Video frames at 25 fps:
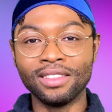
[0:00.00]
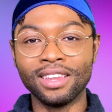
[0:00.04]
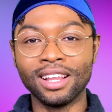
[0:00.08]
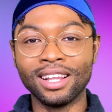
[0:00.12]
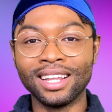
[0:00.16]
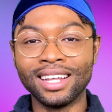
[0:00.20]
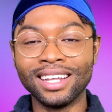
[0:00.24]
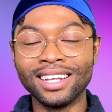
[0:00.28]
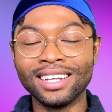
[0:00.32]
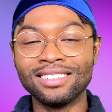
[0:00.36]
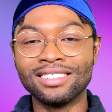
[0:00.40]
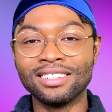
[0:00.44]
The
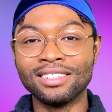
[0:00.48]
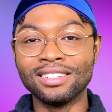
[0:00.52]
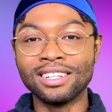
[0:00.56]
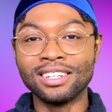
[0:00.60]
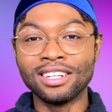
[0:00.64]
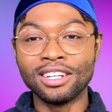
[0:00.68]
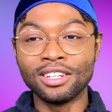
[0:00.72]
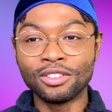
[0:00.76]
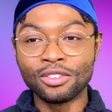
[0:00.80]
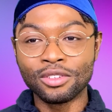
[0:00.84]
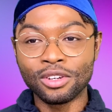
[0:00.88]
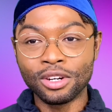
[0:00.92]
link is in the
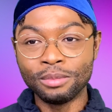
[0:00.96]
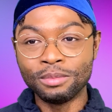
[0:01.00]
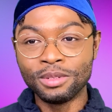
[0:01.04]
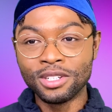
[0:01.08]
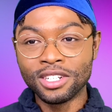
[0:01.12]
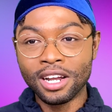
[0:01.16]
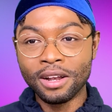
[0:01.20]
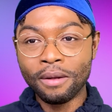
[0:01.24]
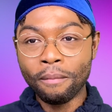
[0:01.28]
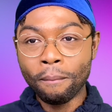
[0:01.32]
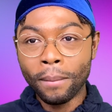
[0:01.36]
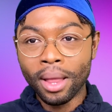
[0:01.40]

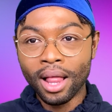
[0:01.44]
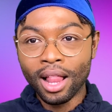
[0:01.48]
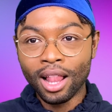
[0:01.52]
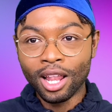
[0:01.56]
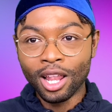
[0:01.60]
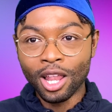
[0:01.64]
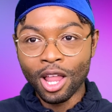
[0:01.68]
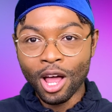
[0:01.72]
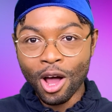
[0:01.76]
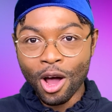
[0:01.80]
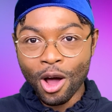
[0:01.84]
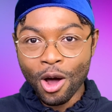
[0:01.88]
description
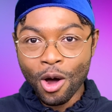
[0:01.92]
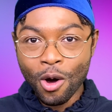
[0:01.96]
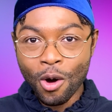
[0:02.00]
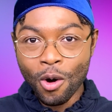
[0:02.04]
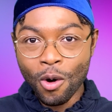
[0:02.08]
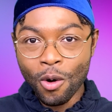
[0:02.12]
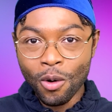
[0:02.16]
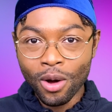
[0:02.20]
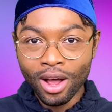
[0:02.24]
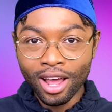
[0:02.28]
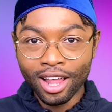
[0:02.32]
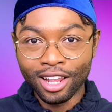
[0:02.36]

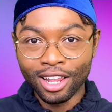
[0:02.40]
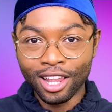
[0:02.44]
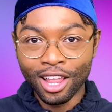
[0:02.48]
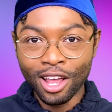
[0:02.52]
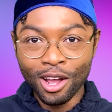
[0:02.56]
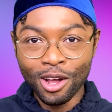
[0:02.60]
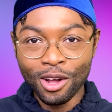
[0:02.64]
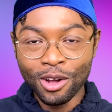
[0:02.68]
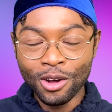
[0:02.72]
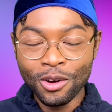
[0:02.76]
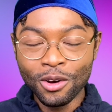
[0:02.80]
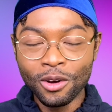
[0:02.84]
below.
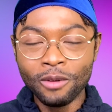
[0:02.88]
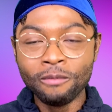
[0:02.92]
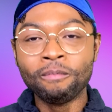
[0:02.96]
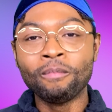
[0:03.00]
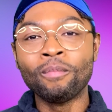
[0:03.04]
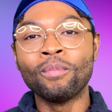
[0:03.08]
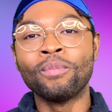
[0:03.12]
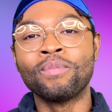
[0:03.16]
Hello.